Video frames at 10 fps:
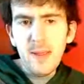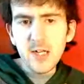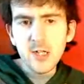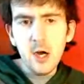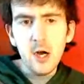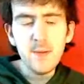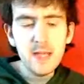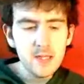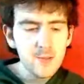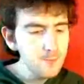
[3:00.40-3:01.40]
shock
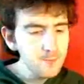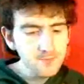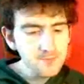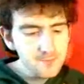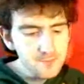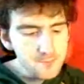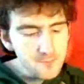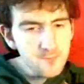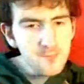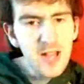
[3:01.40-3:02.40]
because
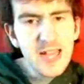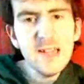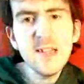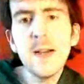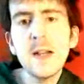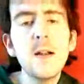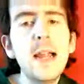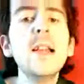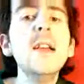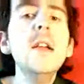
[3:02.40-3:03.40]
it's so
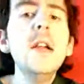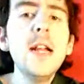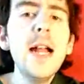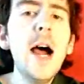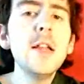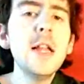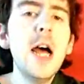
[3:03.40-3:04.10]
iconic. You know how the